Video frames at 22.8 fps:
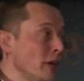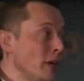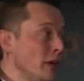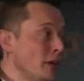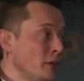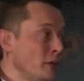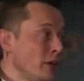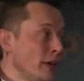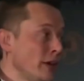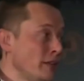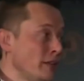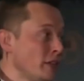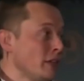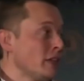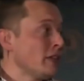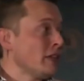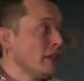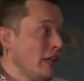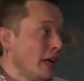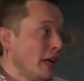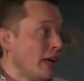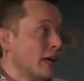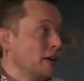with a plane, you have to
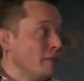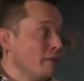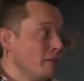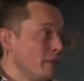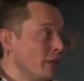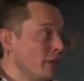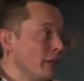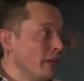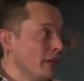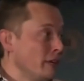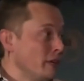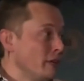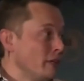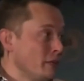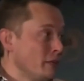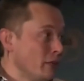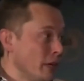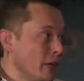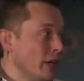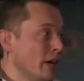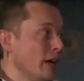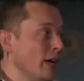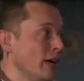climb pretty
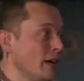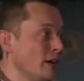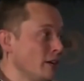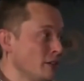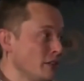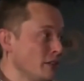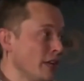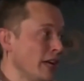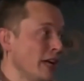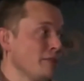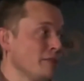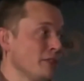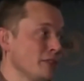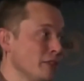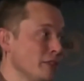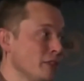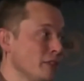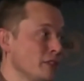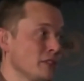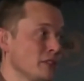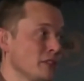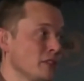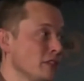pretty high because the
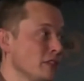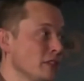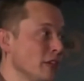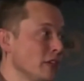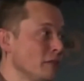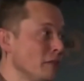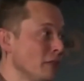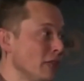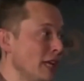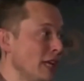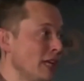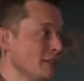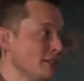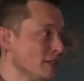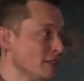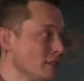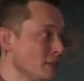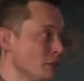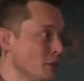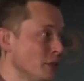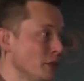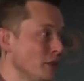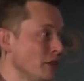atmosphere just looks like
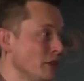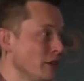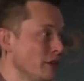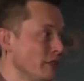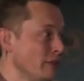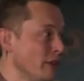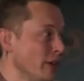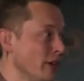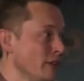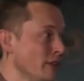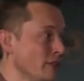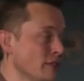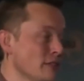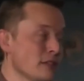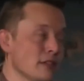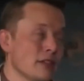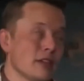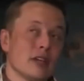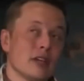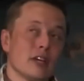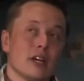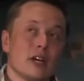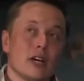molasses when you're going fast.
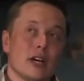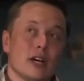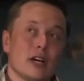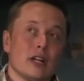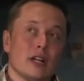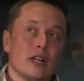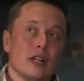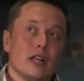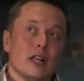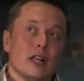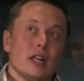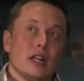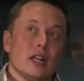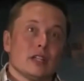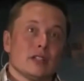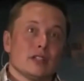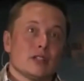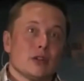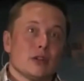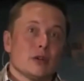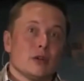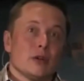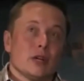Uh,
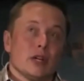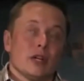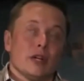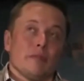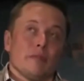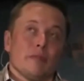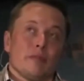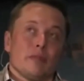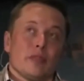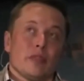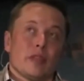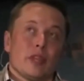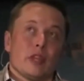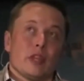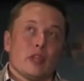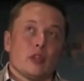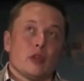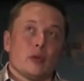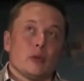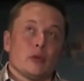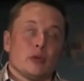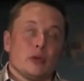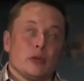so
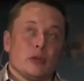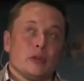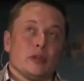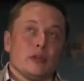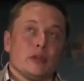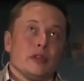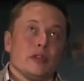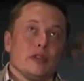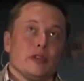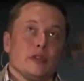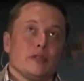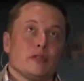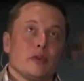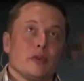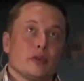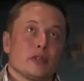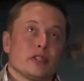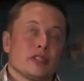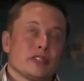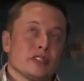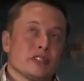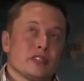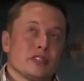you, you,
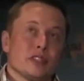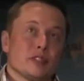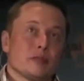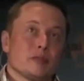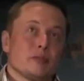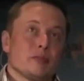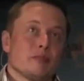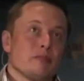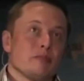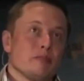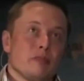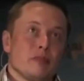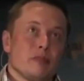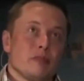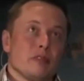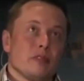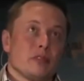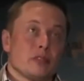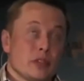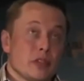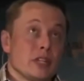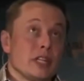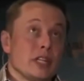for distances
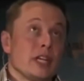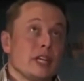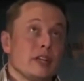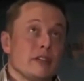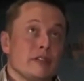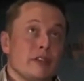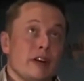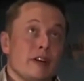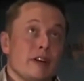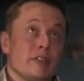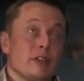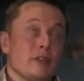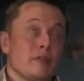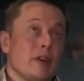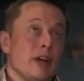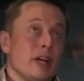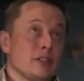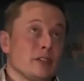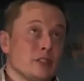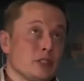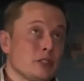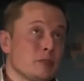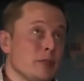certainly under 500
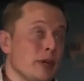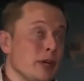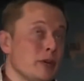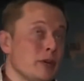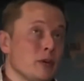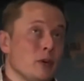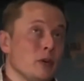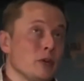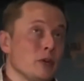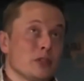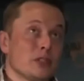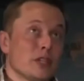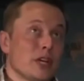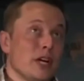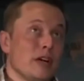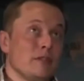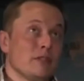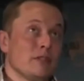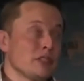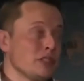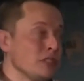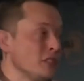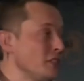miles, you spend all your
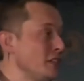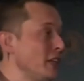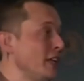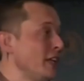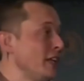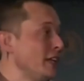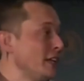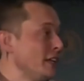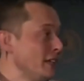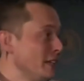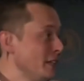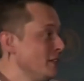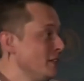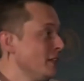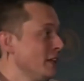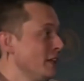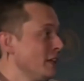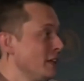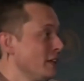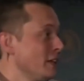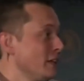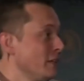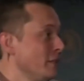time just ascending and
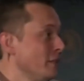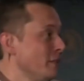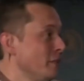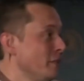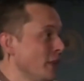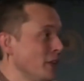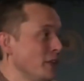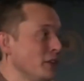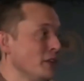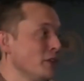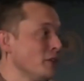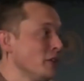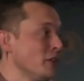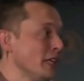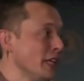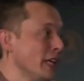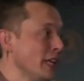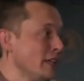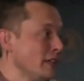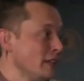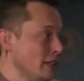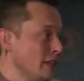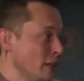descending, and you don't
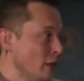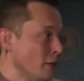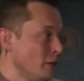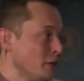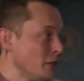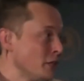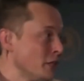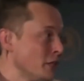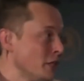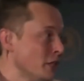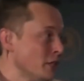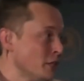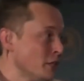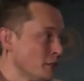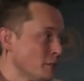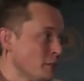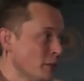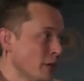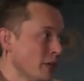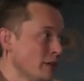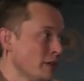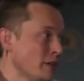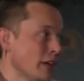really get an opportunity to
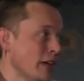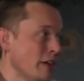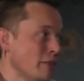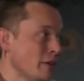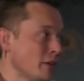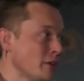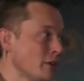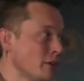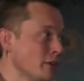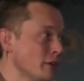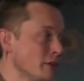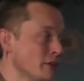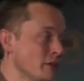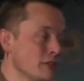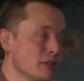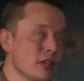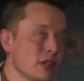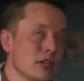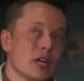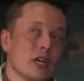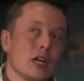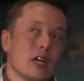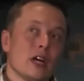spend time at
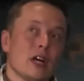cruise.